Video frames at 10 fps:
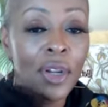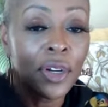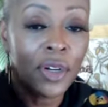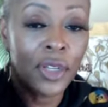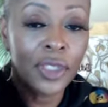
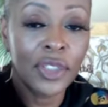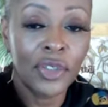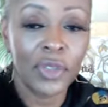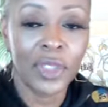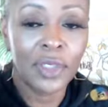curly
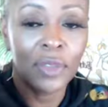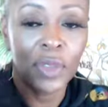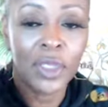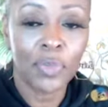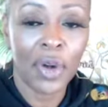units
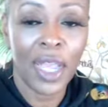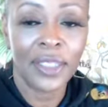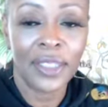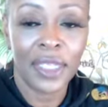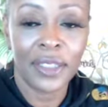with the
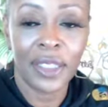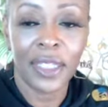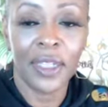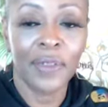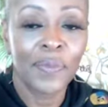
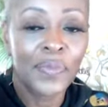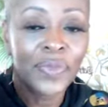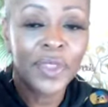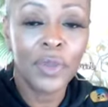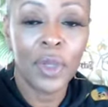processing,
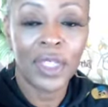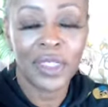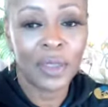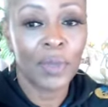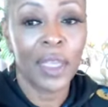you're gonna get a
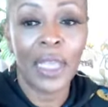smell.